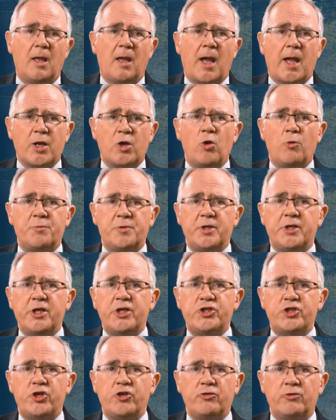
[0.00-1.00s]
I hope the
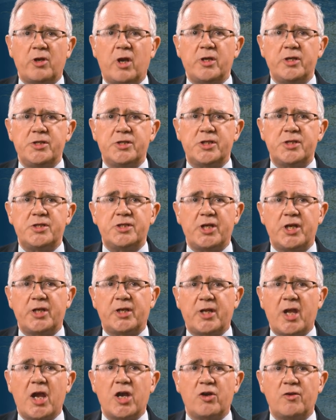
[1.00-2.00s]
need to unite and
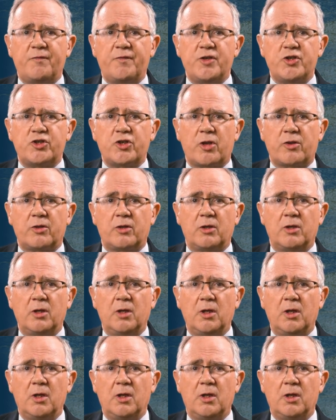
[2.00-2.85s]
take care of each other